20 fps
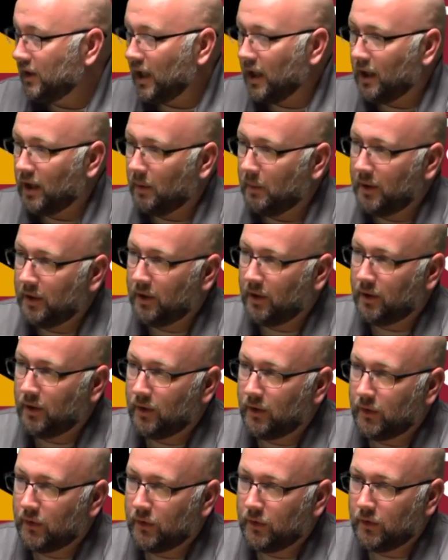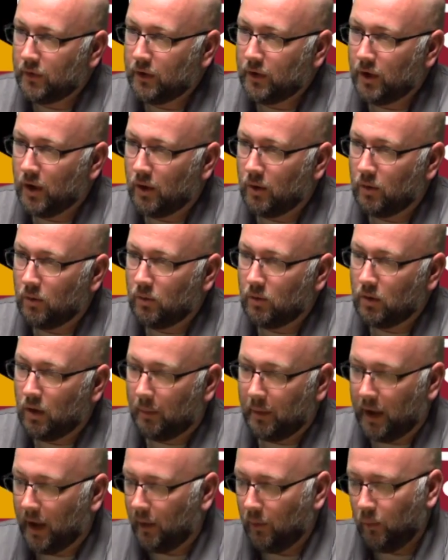Yeah, there's,
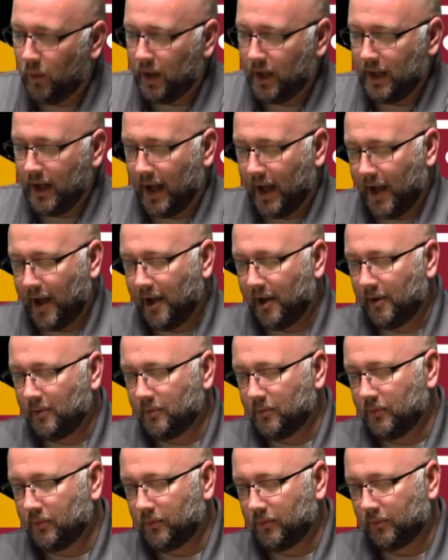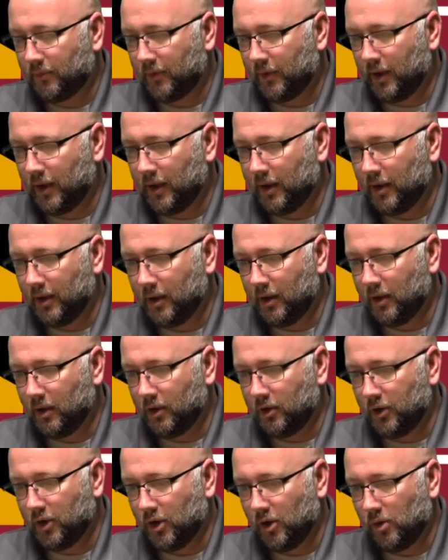and we have, and
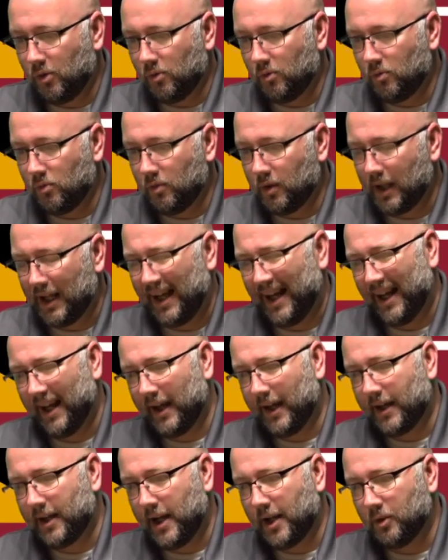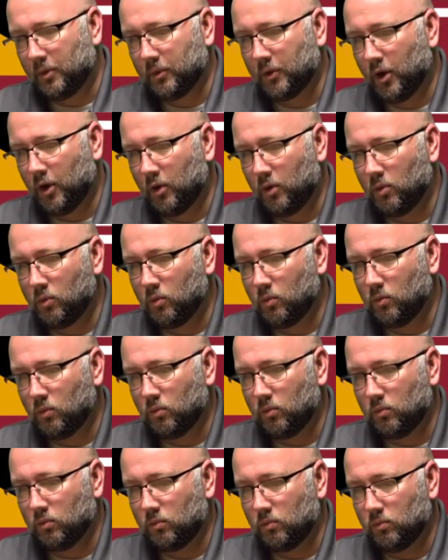I don't know,
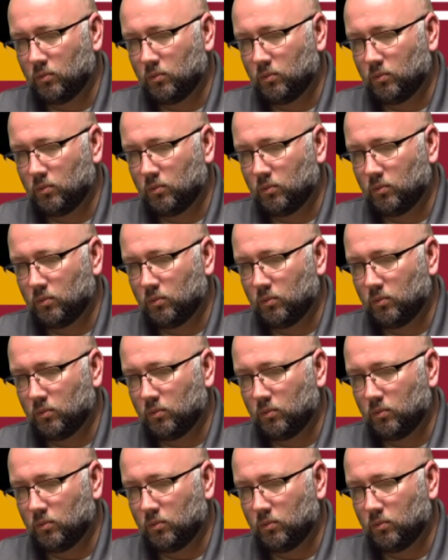